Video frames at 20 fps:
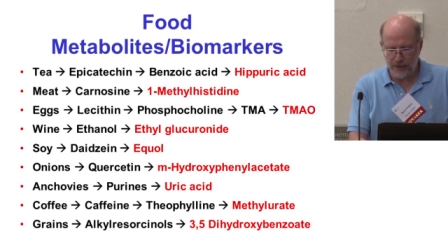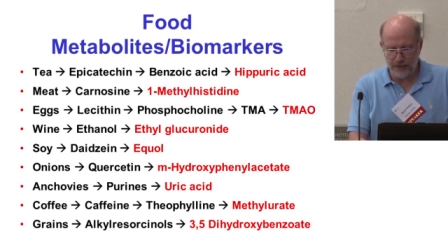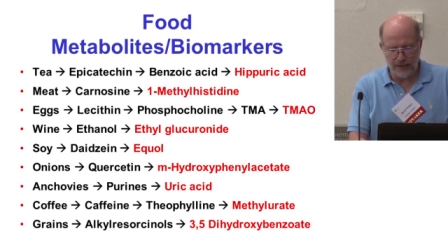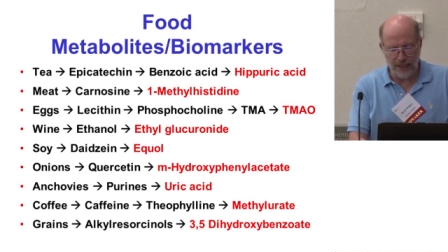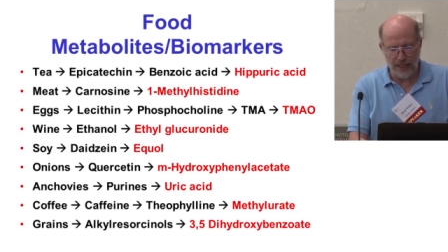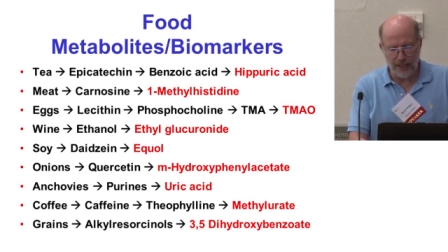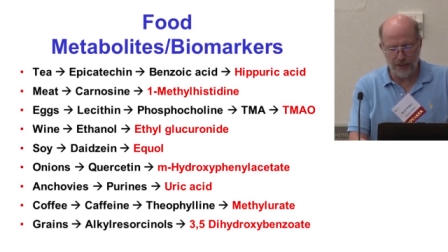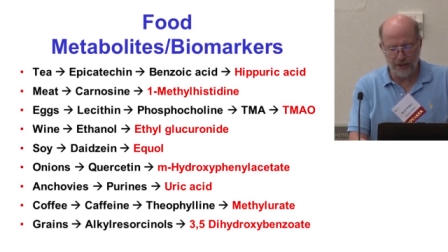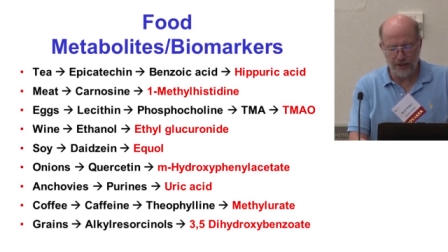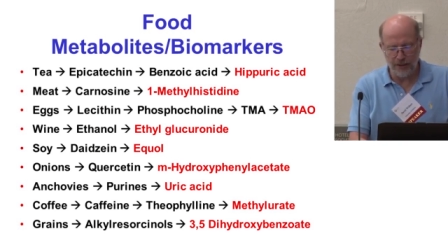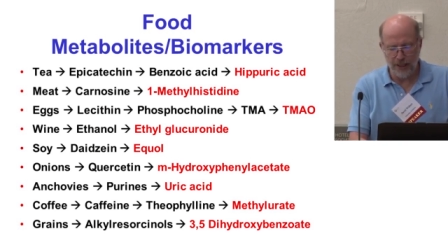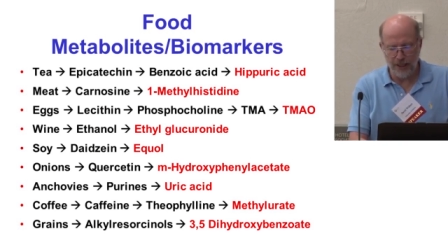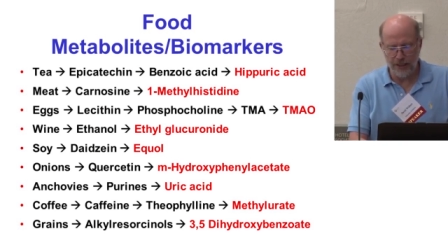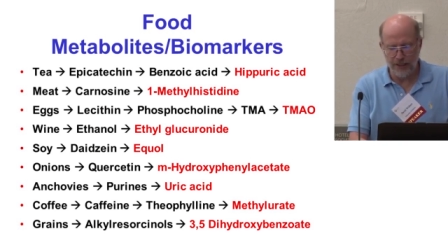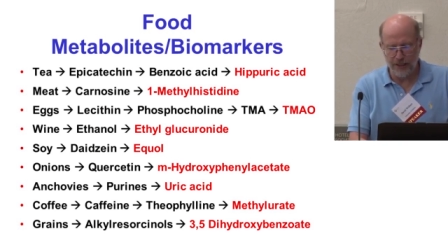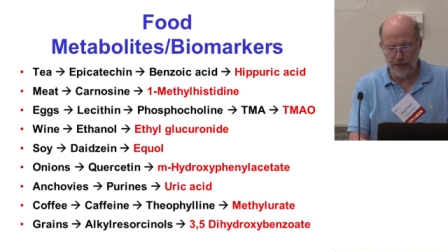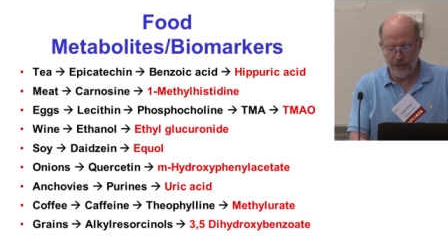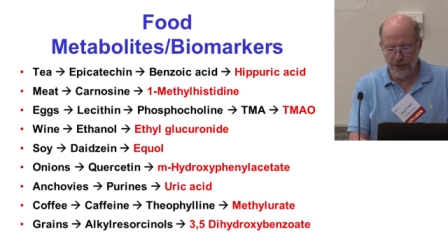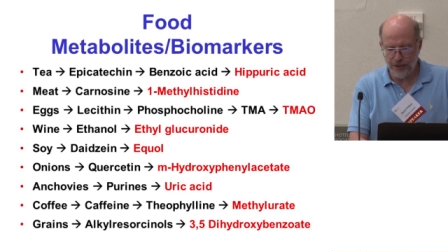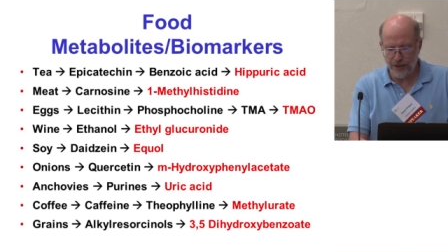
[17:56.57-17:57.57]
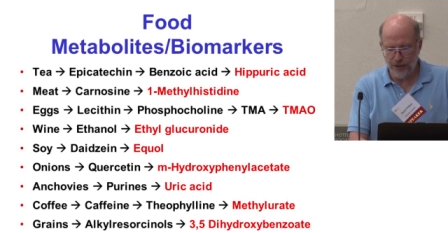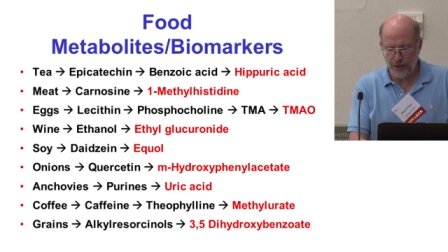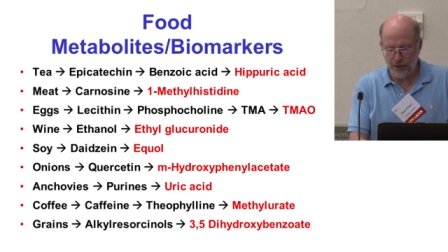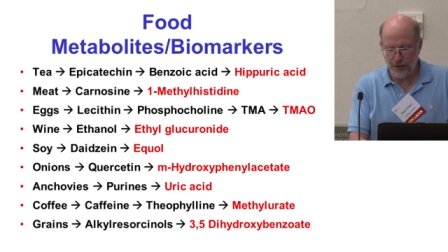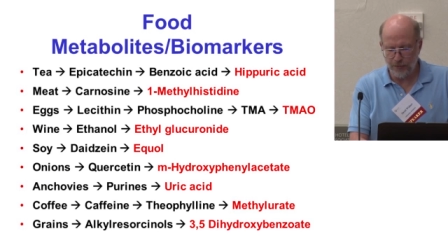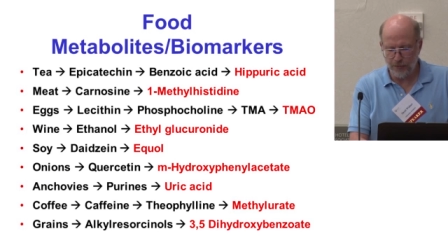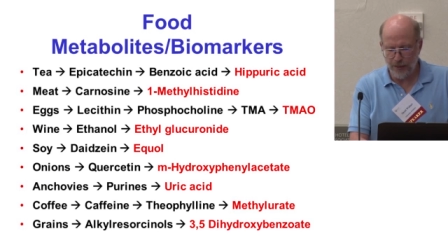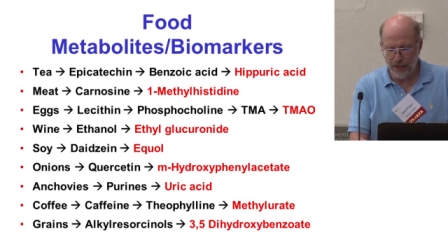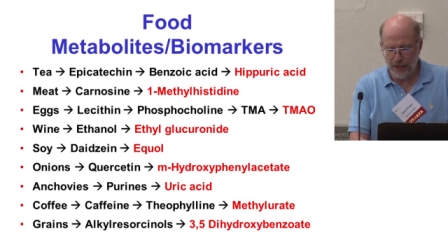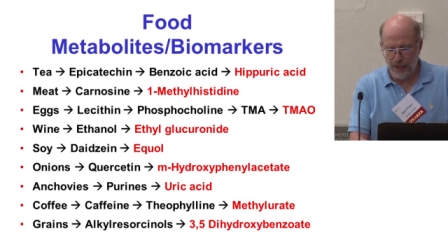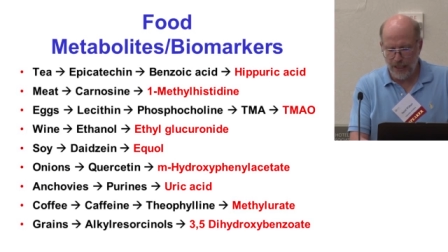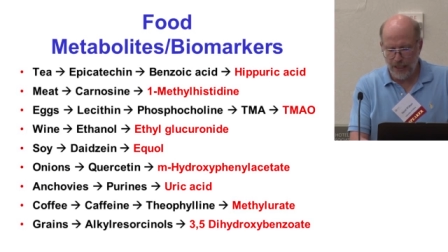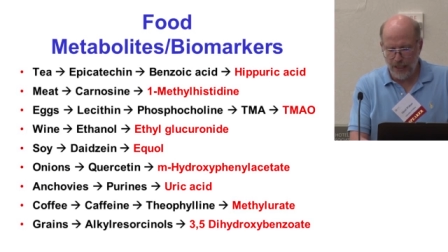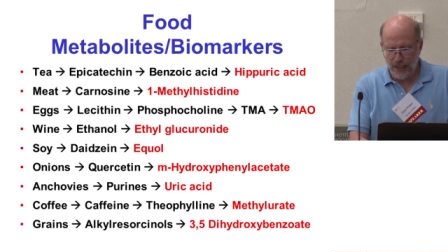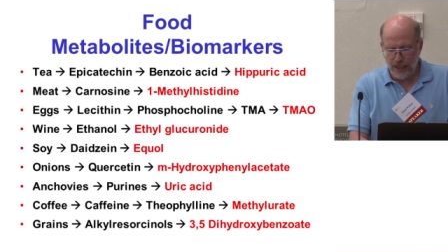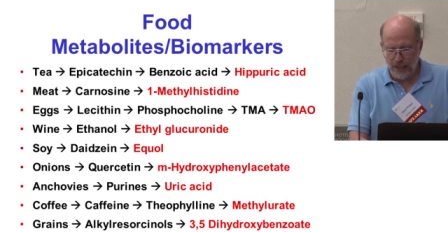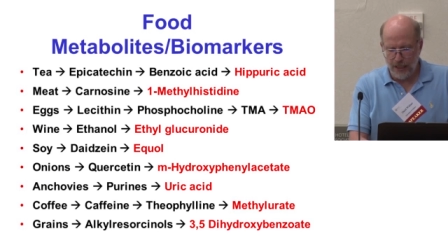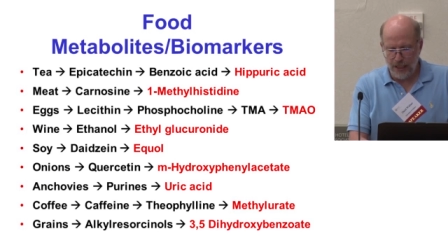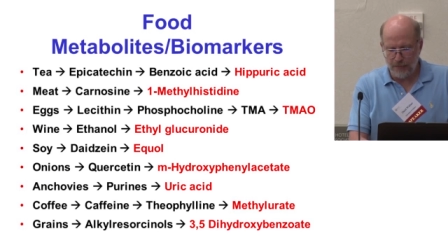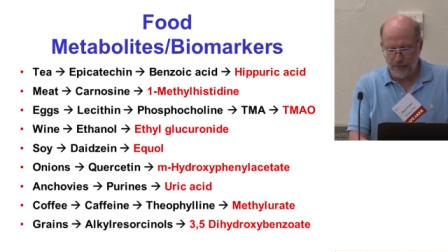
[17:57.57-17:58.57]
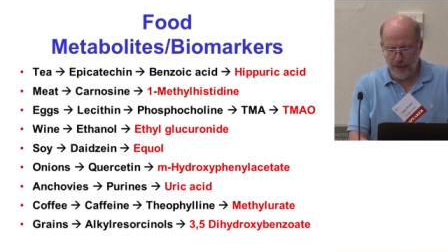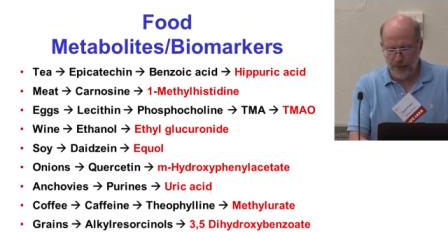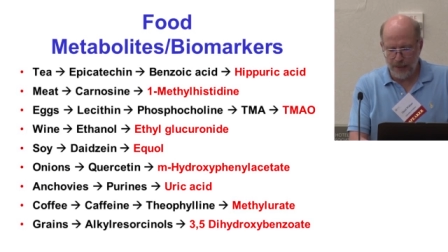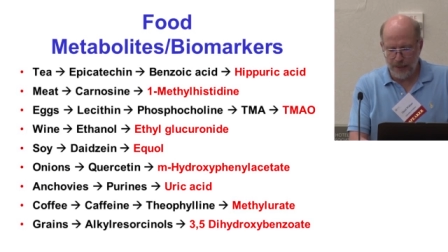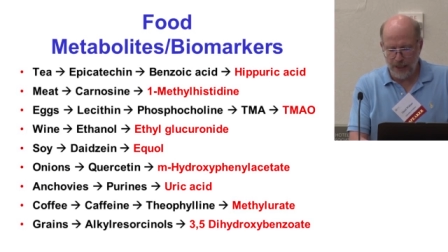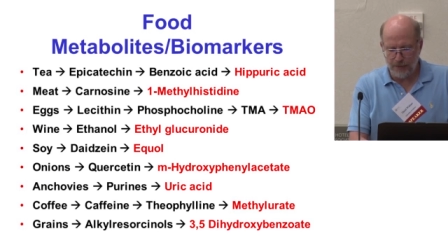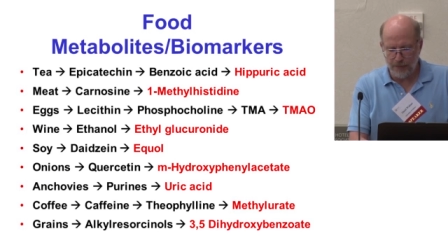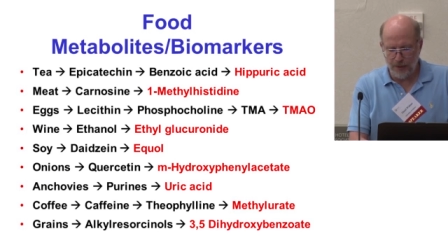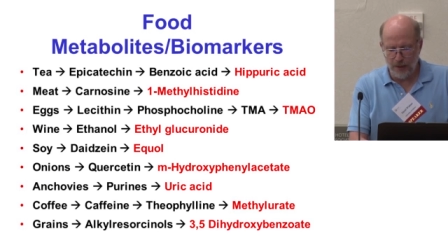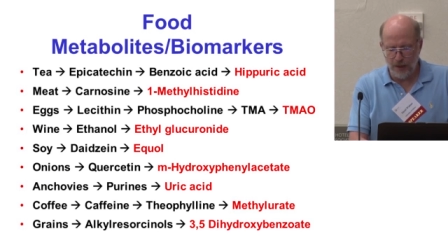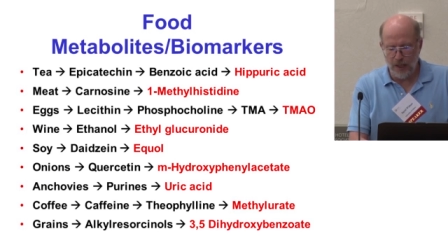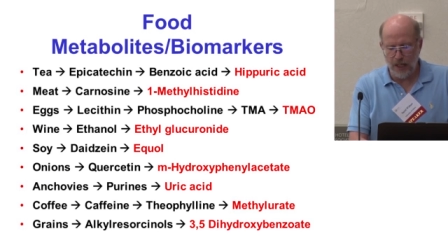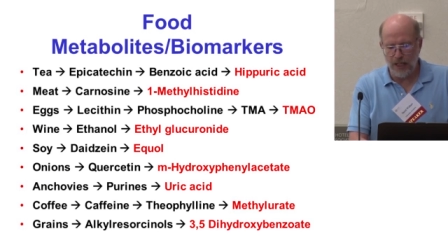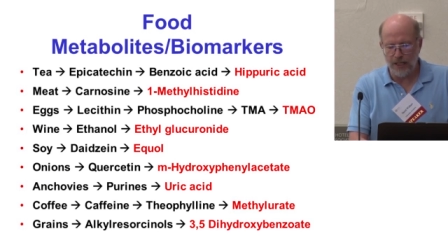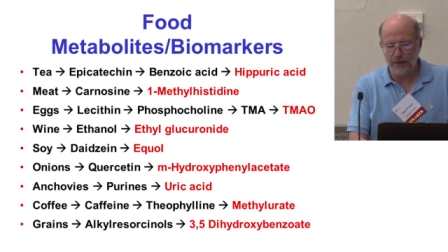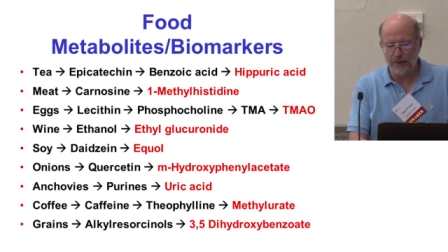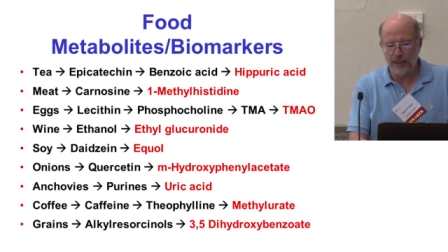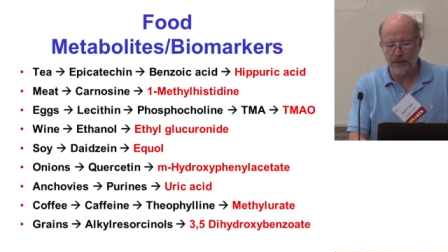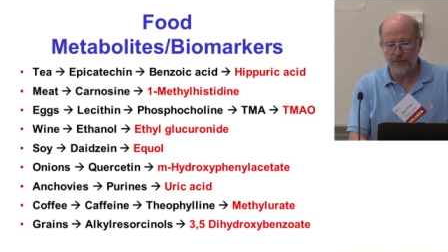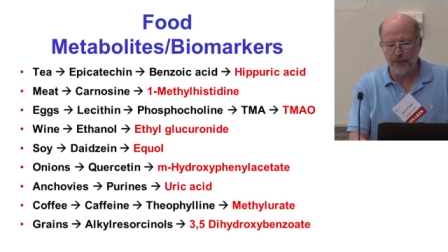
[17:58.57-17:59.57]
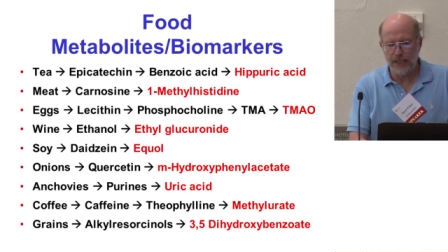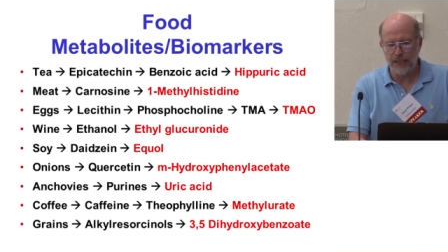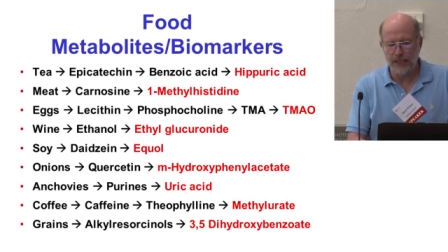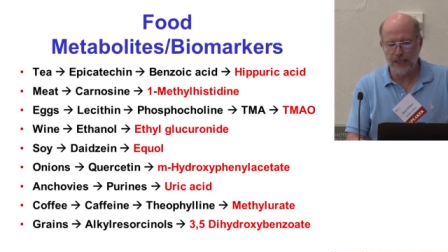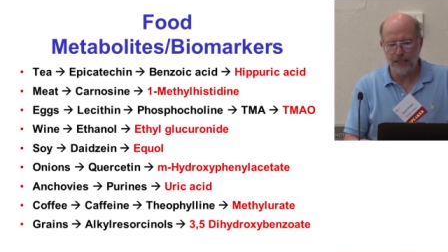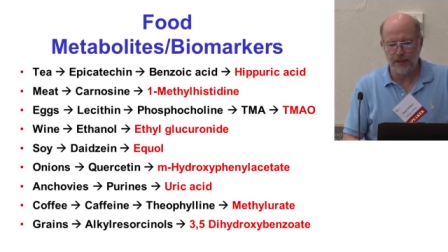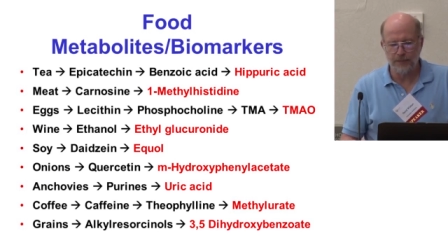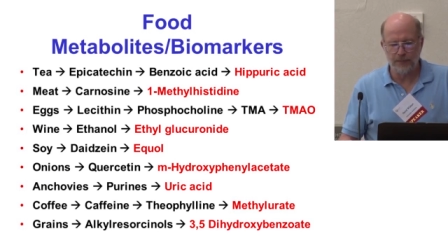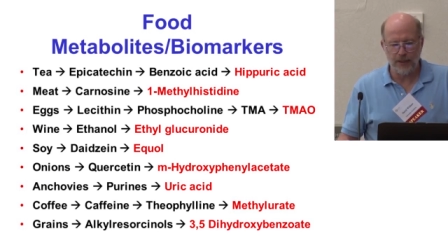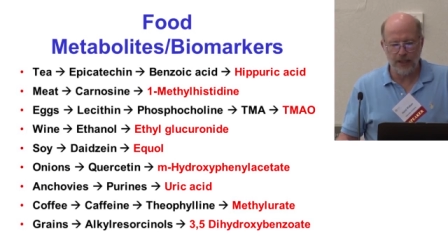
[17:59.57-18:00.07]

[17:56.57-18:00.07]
8 or 9 years ago, but they picked up a lot of speed